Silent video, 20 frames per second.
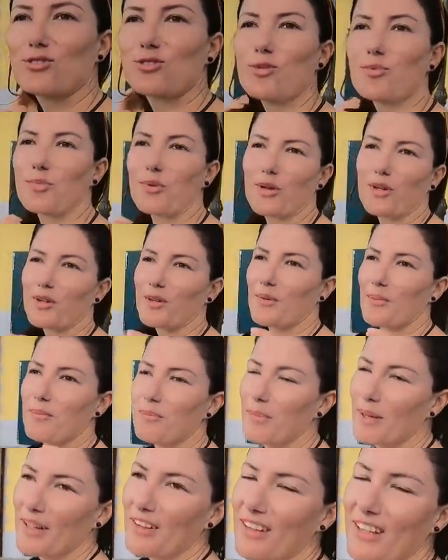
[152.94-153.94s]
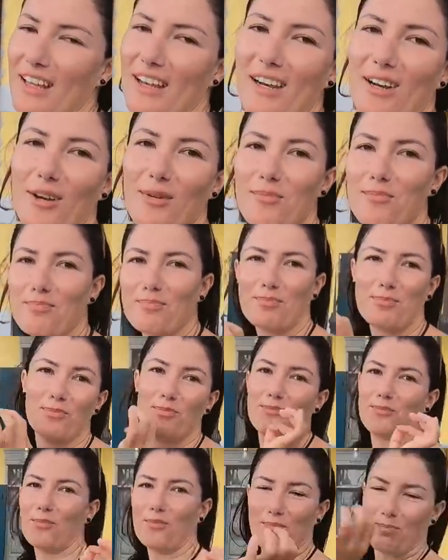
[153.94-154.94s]
super billionaire,
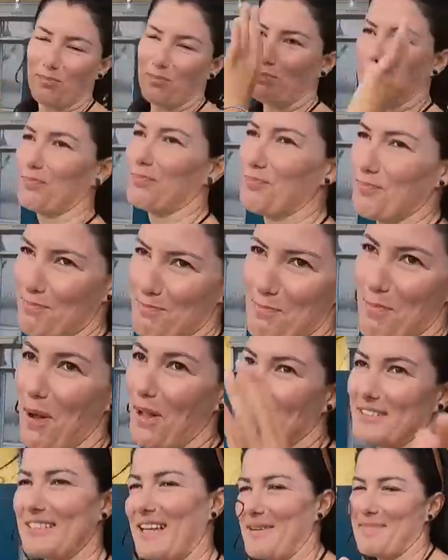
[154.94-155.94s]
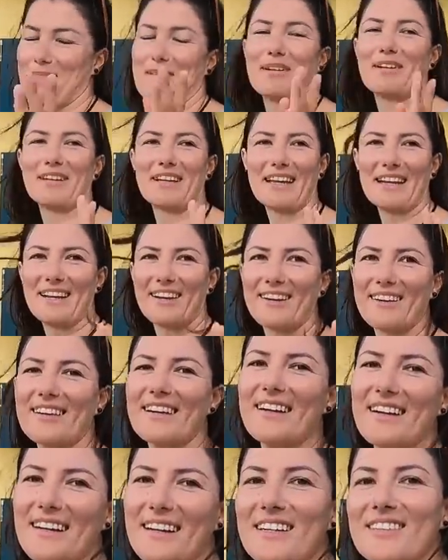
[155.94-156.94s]
multi-billionaire
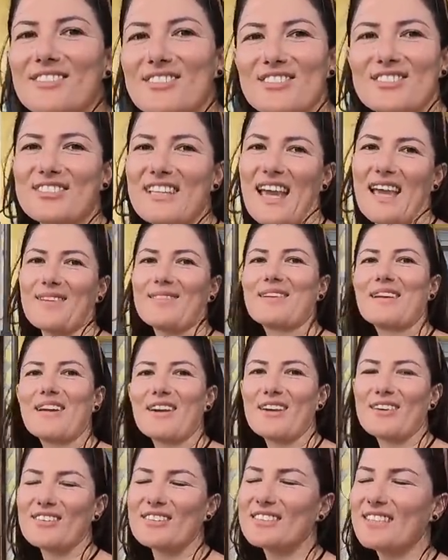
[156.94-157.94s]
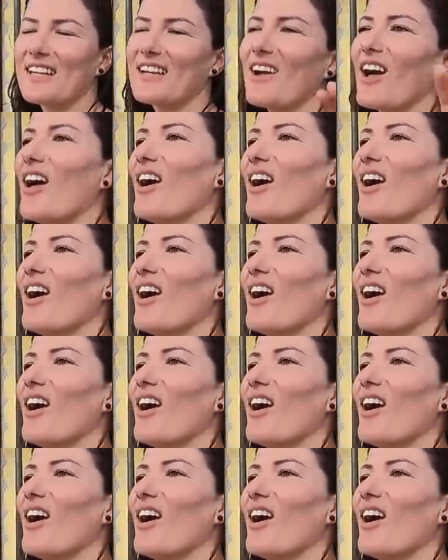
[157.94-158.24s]
just came here and was like,